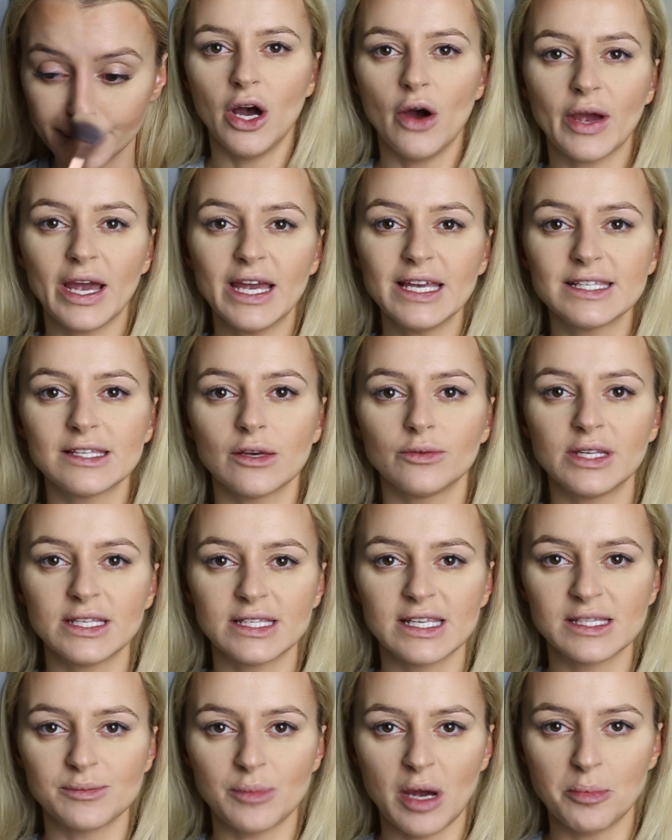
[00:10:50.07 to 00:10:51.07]
Okay, so this
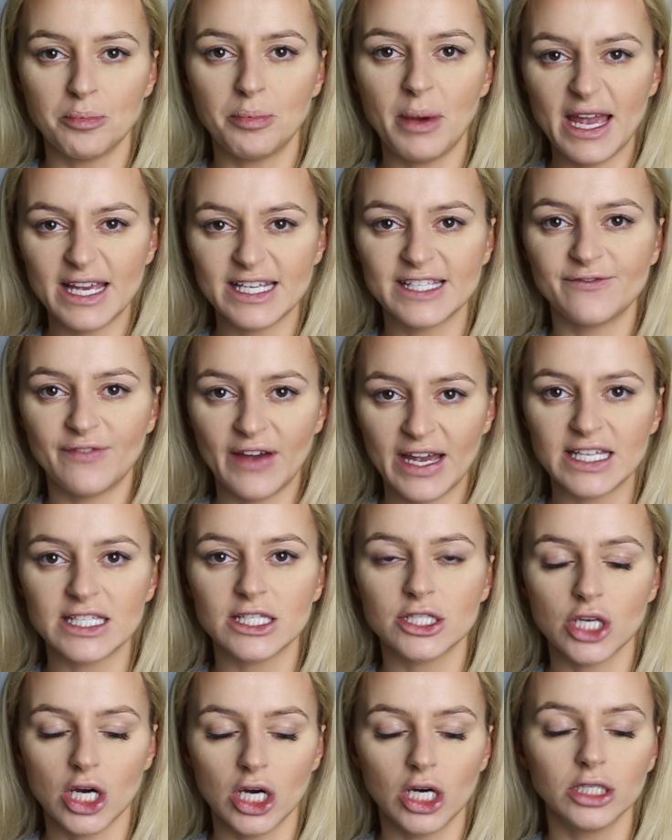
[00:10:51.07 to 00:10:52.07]
is my base
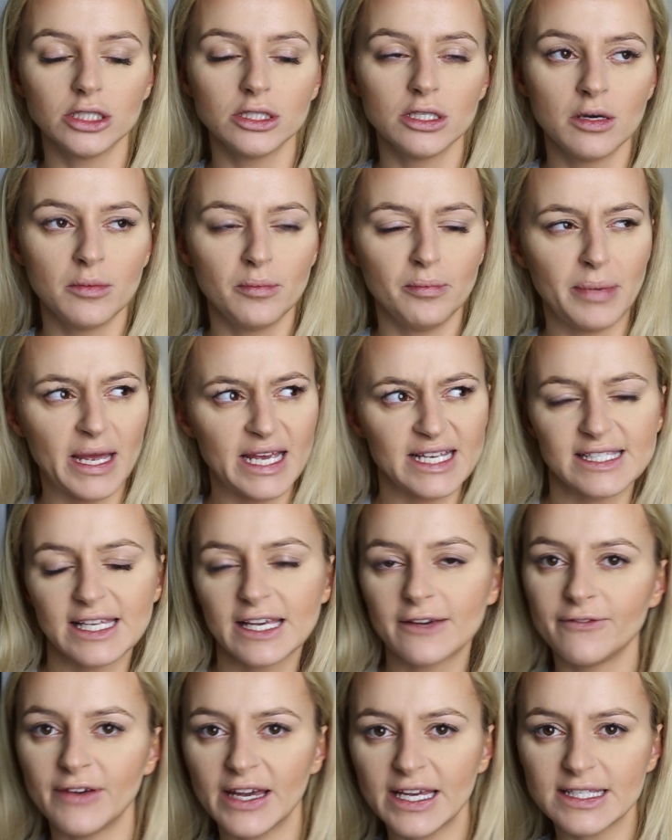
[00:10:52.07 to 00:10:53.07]
face done,
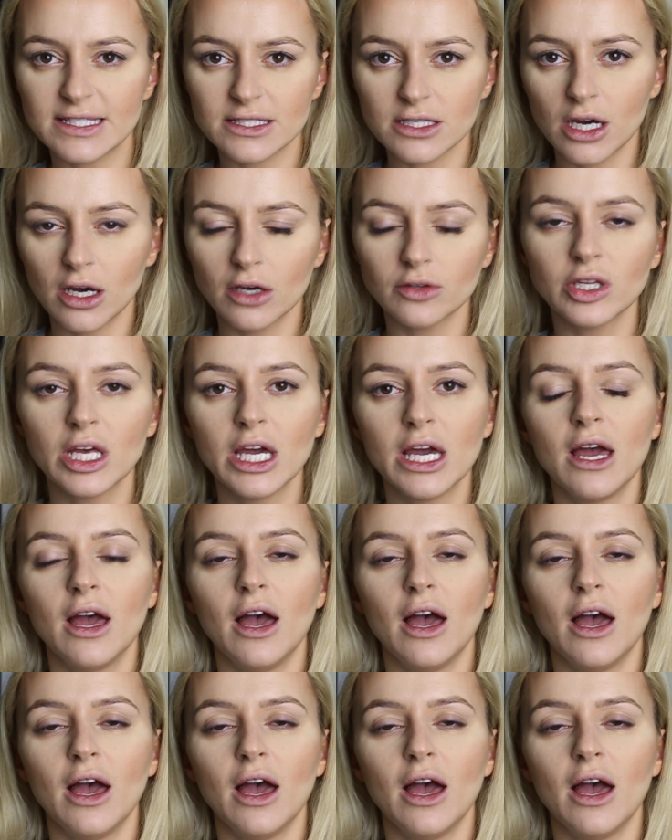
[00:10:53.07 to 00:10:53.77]
basic face done.